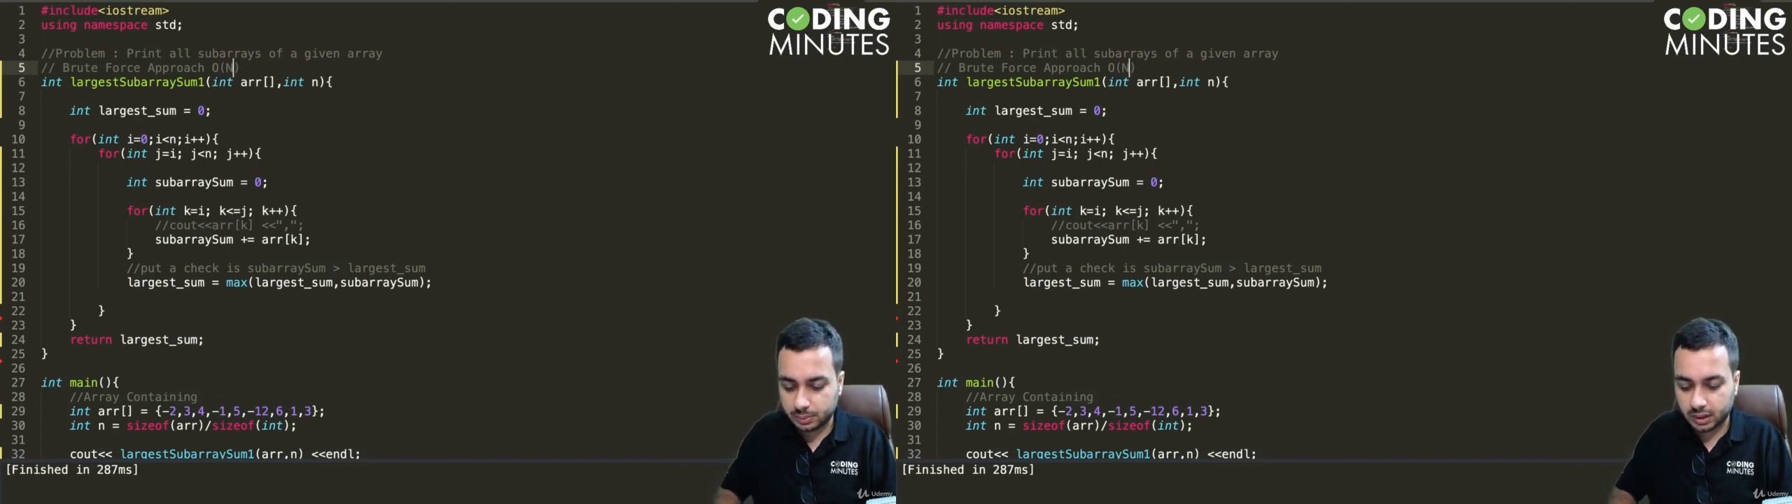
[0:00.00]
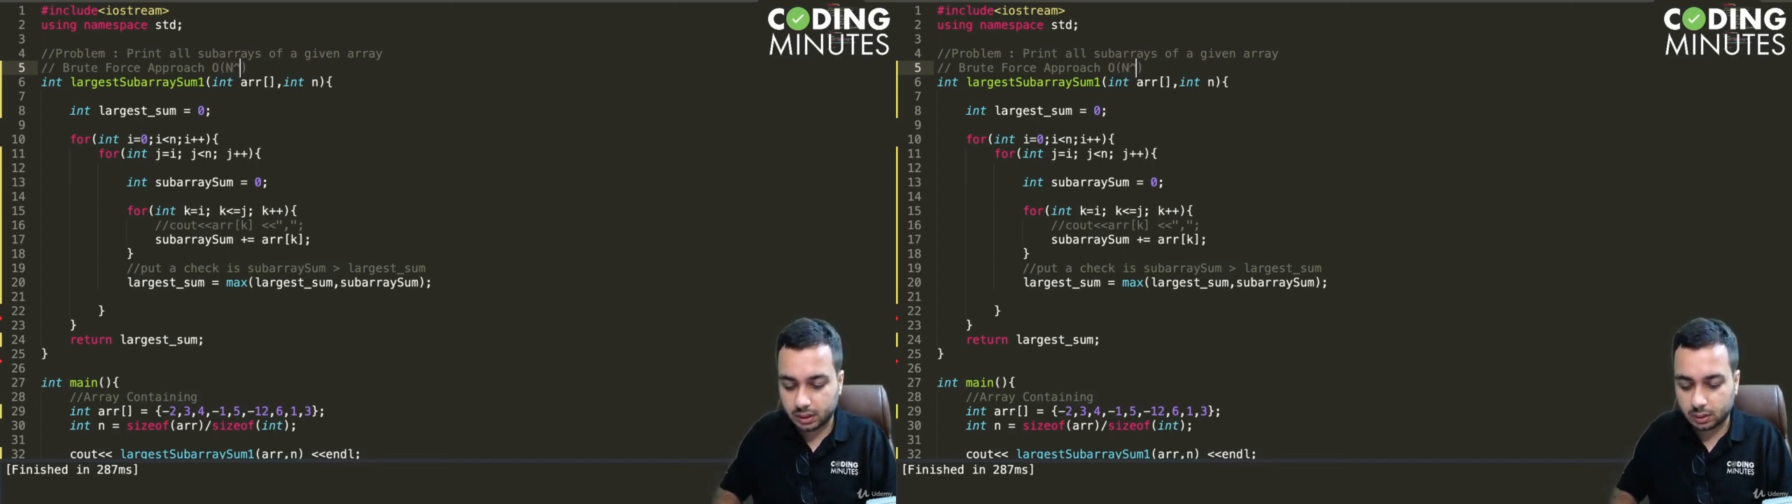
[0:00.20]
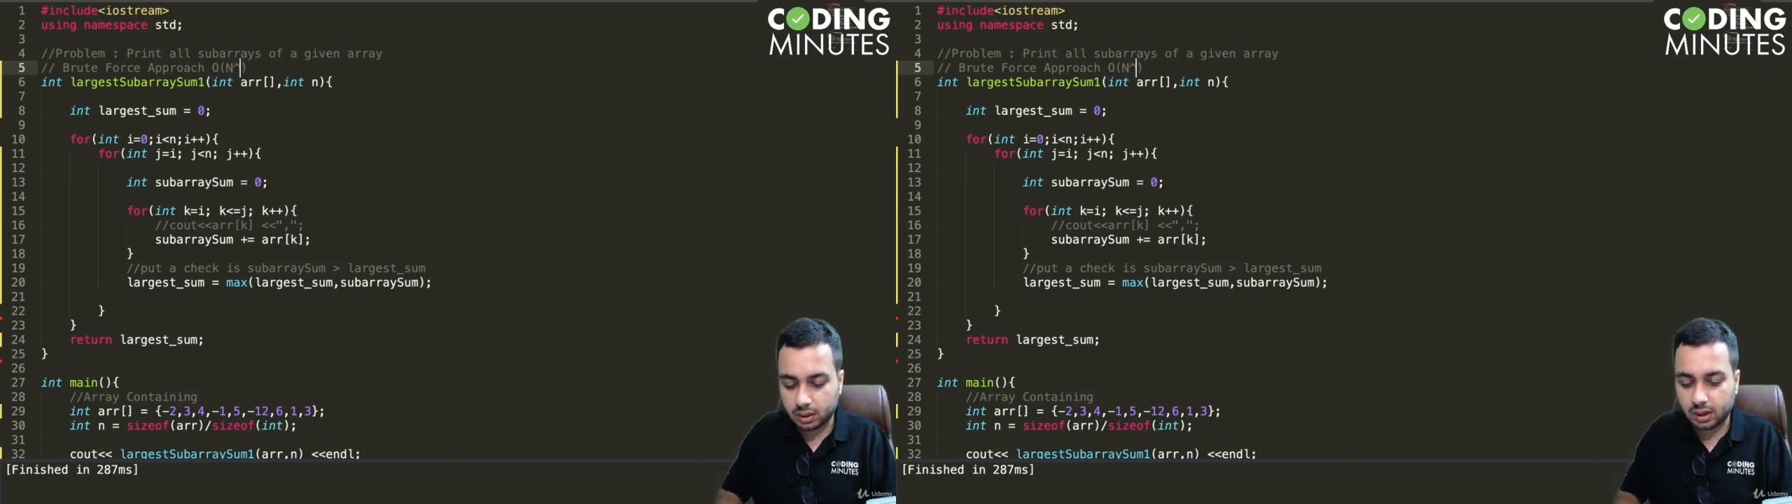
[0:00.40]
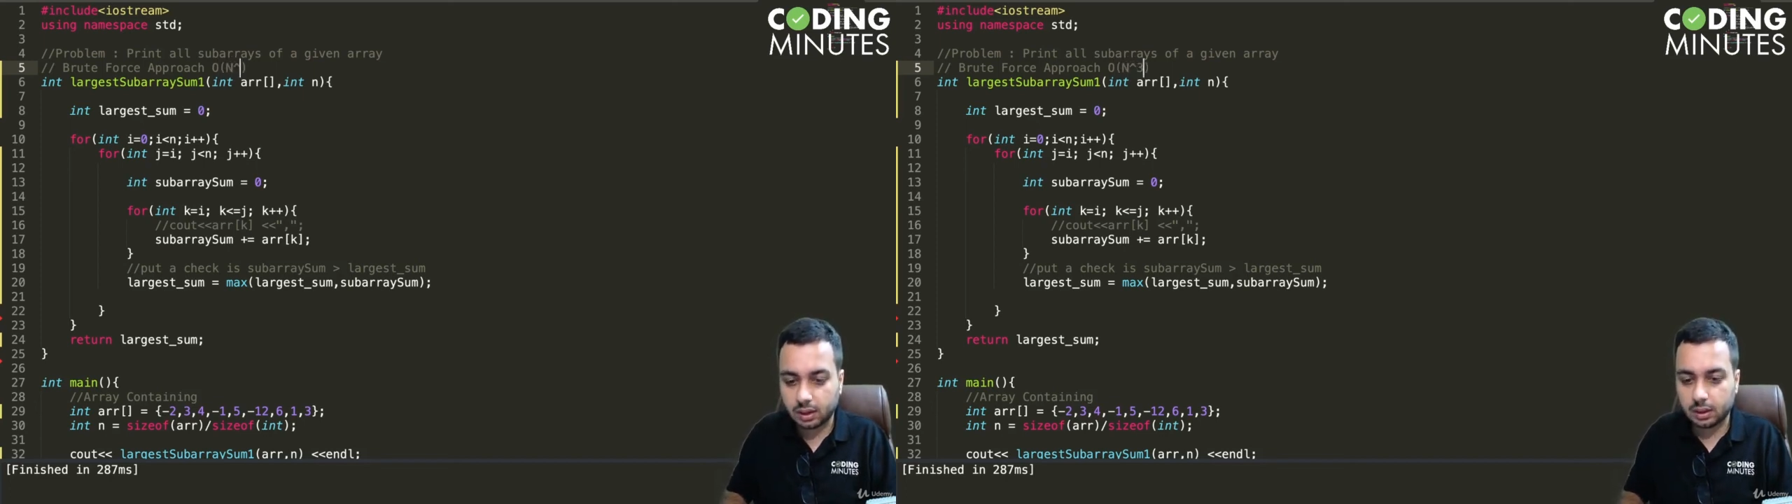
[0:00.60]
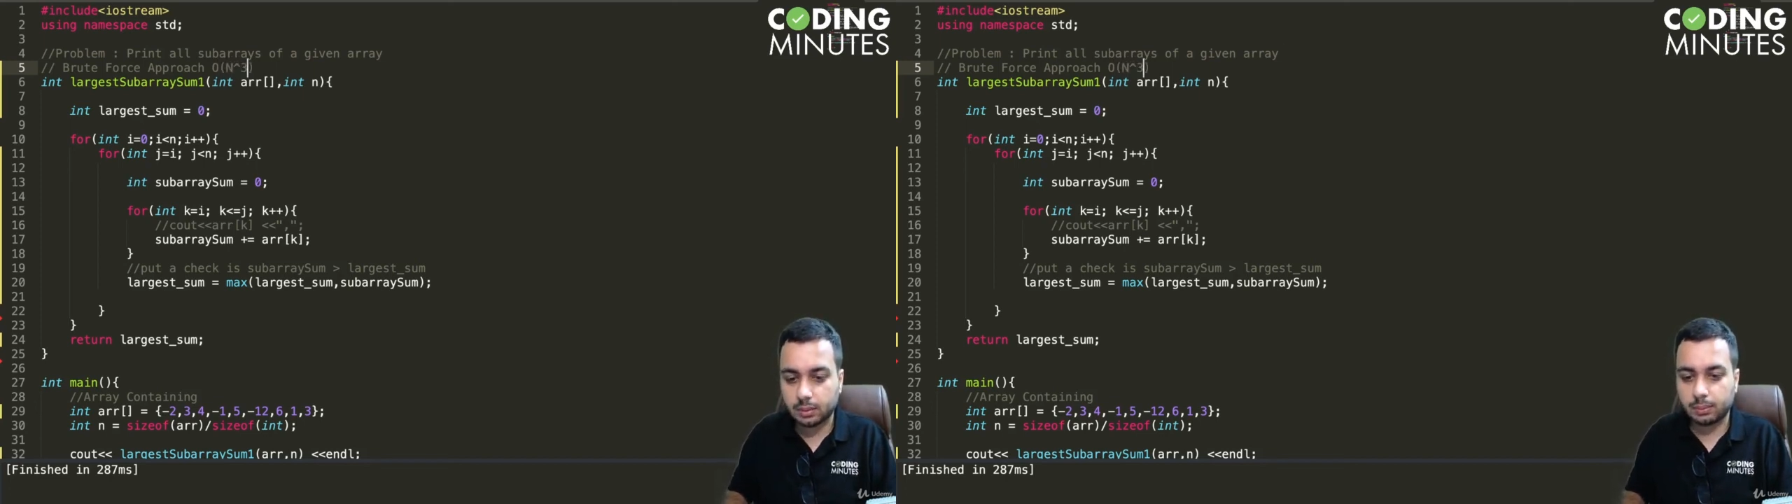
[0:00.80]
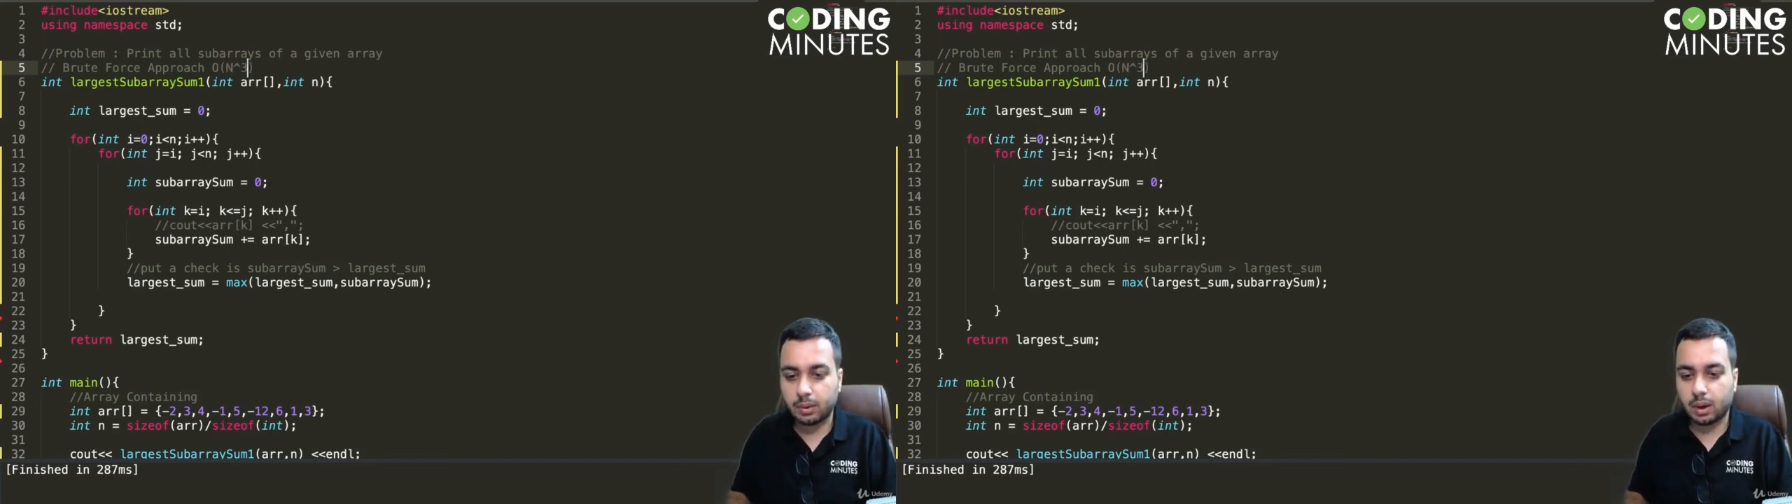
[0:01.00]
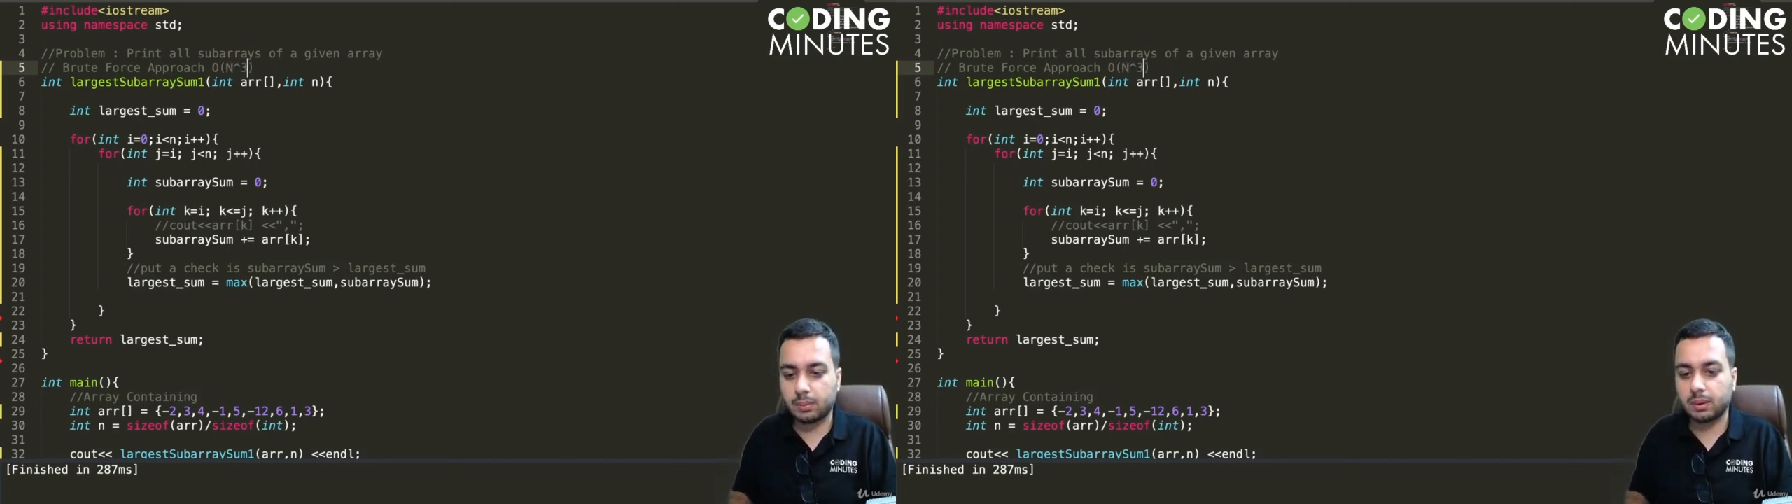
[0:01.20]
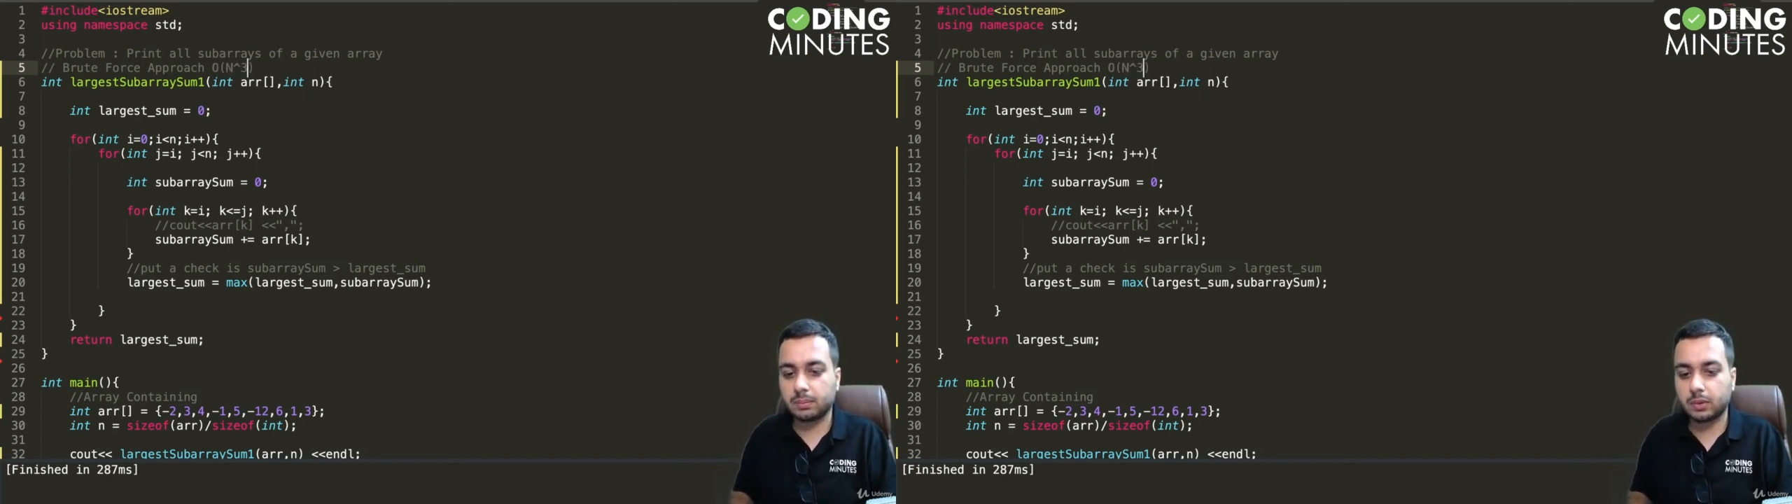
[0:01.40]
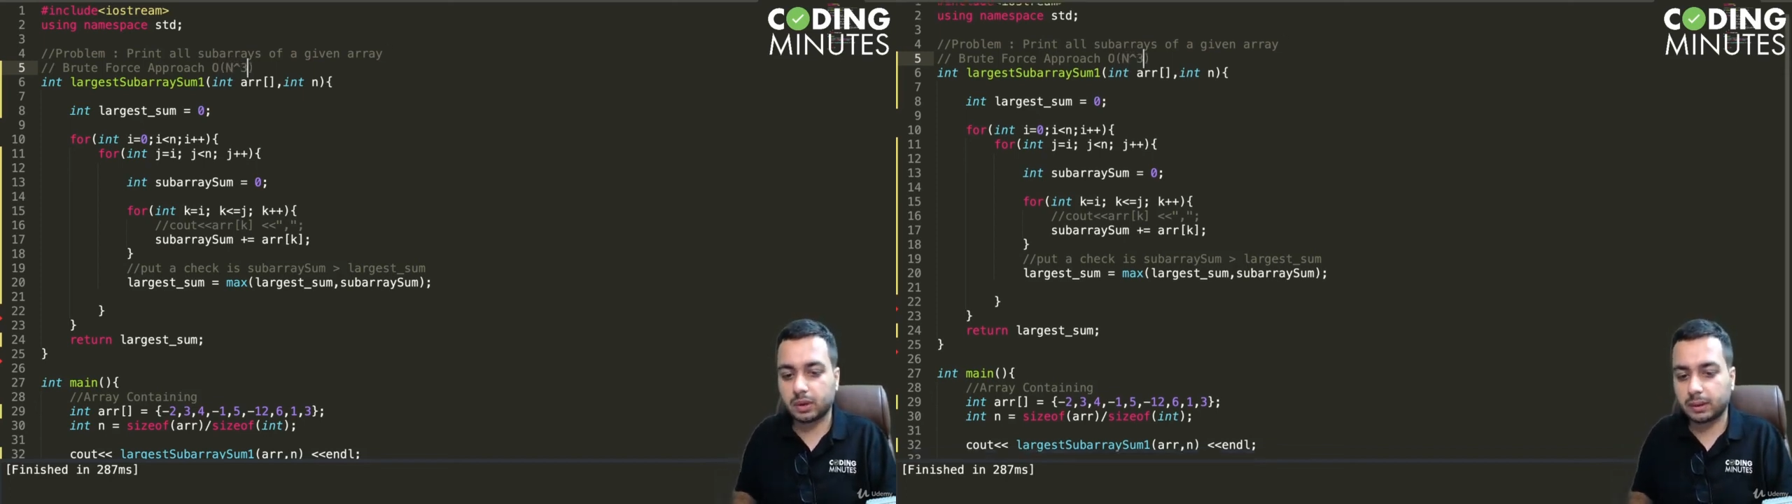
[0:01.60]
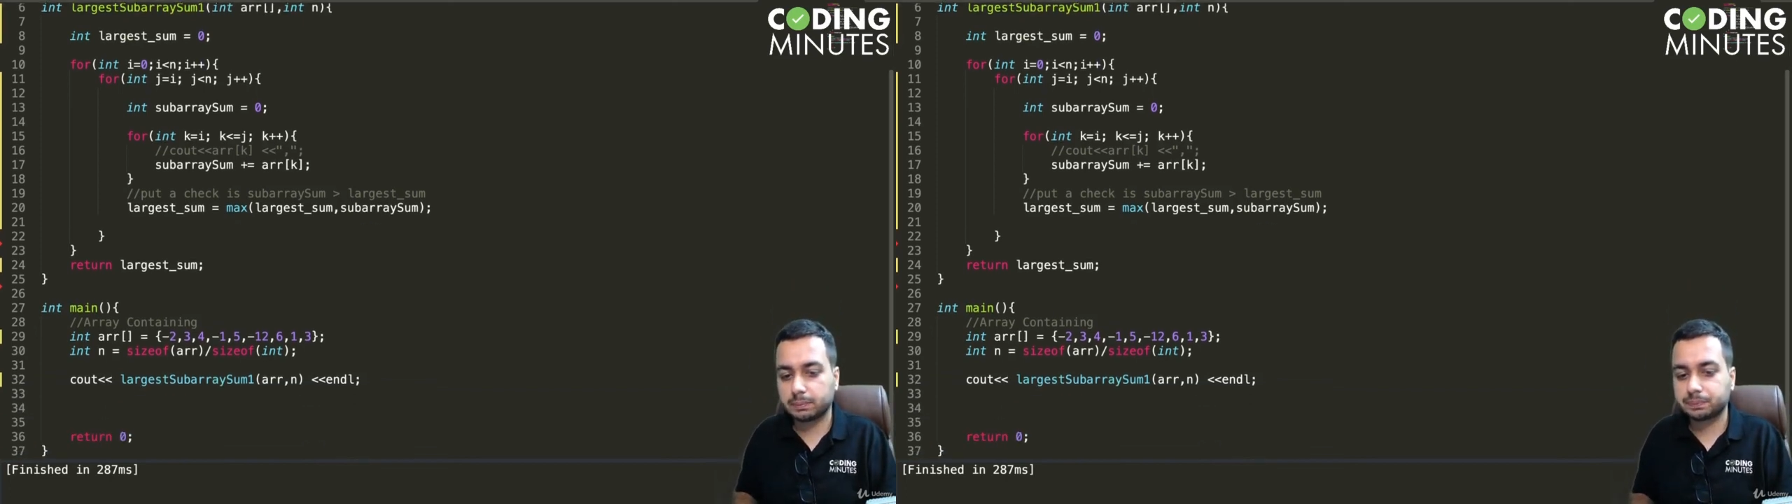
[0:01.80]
particular problem. Okay,